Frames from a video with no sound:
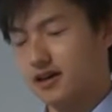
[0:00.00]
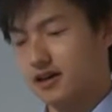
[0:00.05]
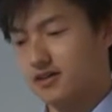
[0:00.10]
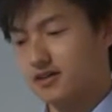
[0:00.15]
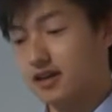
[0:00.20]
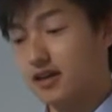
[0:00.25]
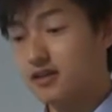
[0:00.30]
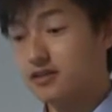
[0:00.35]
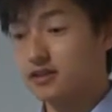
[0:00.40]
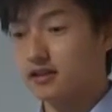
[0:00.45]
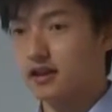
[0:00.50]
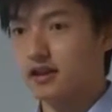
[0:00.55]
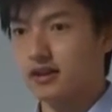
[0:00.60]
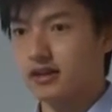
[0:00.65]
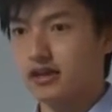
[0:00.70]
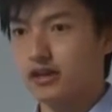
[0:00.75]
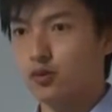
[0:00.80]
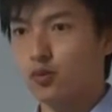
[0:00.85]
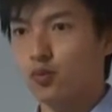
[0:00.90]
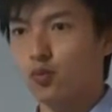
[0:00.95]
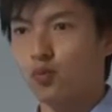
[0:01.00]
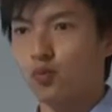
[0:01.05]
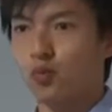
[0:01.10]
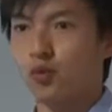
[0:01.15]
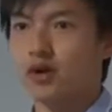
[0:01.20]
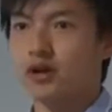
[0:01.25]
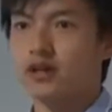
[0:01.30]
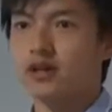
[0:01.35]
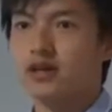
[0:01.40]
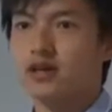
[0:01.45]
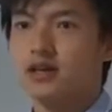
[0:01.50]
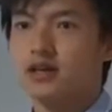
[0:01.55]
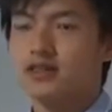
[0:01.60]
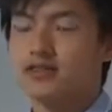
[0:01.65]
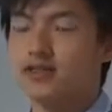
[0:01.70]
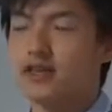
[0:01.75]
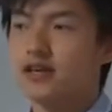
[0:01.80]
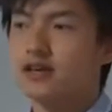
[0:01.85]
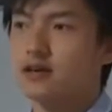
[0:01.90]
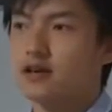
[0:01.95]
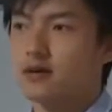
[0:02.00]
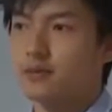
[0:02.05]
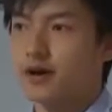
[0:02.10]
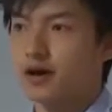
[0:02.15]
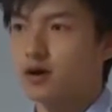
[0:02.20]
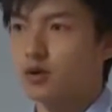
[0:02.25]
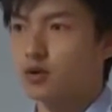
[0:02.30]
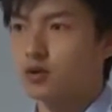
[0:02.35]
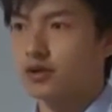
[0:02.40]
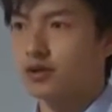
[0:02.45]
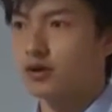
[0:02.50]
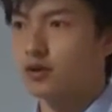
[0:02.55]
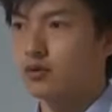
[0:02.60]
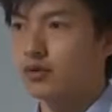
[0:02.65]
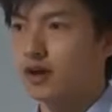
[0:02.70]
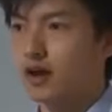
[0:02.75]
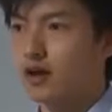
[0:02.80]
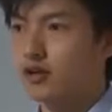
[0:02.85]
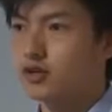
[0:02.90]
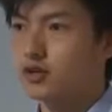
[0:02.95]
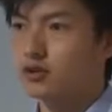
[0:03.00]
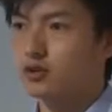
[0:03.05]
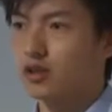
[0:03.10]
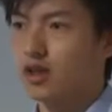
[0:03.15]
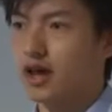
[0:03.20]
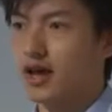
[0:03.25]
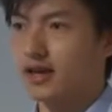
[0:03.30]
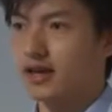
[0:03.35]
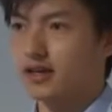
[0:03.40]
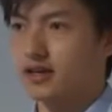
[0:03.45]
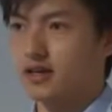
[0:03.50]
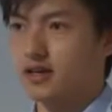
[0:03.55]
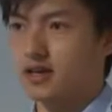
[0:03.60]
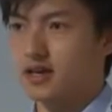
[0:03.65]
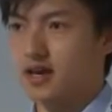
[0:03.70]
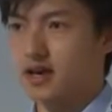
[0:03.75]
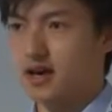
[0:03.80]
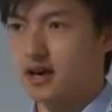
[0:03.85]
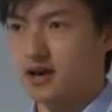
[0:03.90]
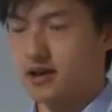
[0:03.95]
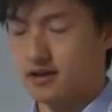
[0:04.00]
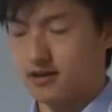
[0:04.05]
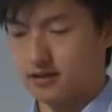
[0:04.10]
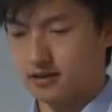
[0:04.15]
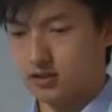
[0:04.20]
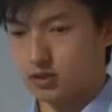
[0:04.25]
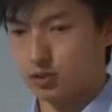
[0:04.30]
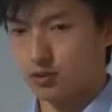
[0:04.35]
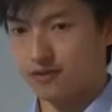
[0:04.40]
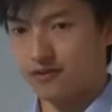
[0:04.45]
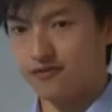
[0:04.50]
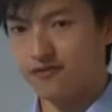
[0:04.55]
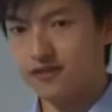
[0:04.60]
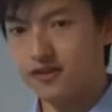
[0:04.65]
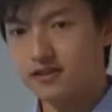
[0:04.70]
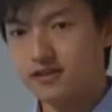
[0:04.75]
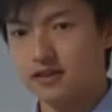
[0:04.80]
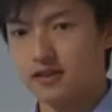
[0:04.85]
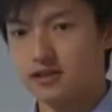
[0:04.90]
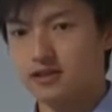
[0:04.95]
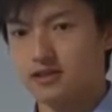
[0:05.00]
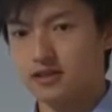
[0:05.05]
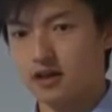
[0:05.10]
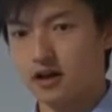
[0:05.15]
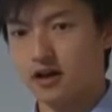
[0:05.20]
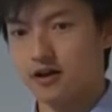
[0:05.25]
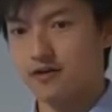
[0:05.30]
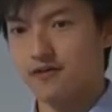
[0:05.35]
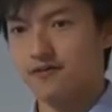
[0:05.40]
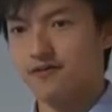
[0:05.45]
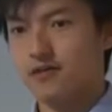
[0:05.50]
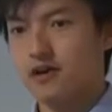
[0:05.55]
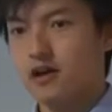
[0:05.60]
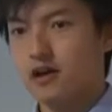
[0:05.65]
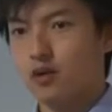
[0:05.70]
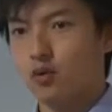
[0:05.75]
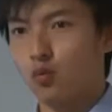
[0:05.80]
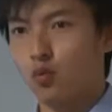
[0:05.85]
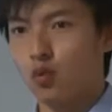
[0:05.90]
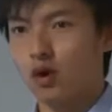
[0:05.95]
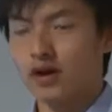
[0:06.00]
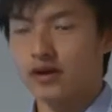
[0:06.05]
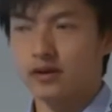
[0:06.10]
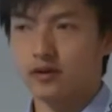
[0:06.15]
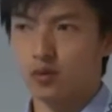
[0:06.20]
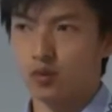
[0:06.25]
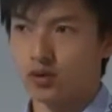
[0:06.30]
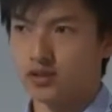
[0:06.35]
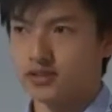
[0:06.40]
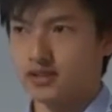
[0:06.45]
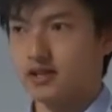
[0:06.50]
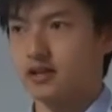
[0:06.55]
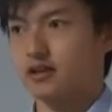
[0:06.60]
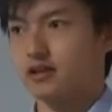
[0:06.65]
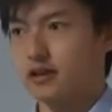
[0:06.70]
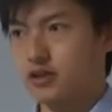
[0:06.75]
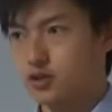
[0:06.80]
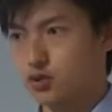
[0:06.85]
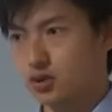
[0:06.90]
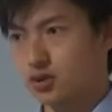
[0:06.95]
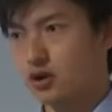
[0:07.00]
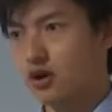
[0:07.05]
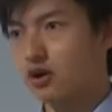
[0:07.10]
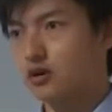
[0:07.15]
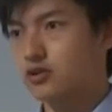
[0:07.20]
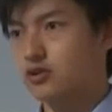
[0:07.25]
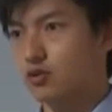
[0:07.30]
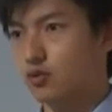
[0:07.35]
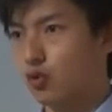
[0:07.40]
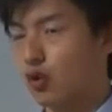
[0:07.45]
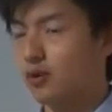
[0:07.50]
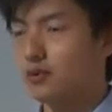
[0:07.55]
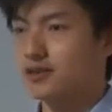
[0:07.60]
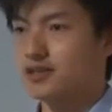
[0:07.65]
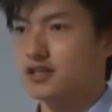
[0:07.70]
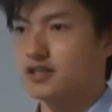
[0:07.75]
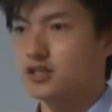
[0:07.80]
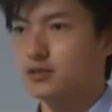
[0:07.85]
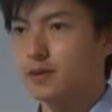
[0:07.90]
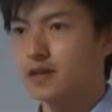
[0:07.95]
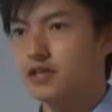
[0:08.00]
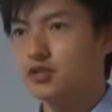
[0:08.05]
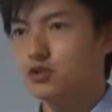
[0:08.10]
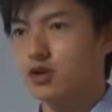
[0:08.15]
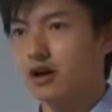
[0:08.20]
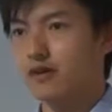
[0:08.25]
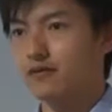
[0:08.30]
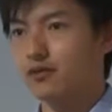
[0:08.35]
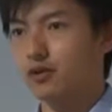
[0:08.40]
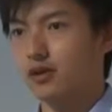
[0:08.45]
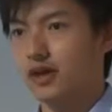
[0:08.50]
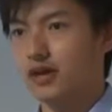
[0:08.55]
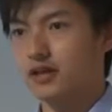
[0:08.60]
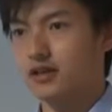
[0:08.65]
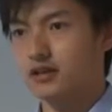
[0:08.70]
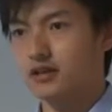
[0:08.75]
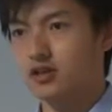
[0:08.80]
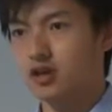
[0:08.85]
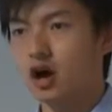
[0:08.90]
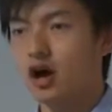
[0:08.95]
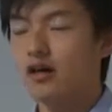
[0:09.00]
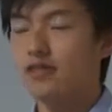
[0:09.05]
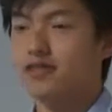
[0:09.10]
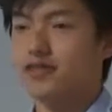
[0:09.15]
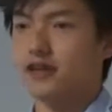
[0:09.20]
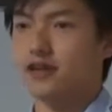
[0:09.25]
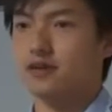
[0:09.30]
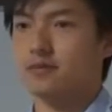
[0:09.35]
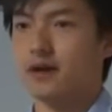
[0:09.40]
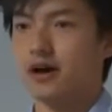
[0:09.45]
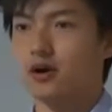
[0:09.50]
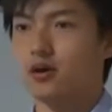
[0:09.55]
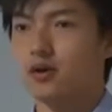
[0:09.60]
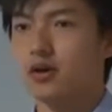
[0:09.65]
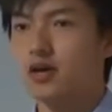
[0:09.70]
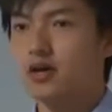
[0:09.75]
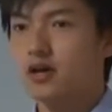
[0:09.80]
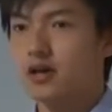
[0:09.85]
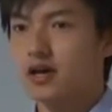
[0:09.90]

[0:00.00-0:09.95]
Tesla, he would think about the underlying sort of physics of what was in electric cars or what was in space travel, and not think about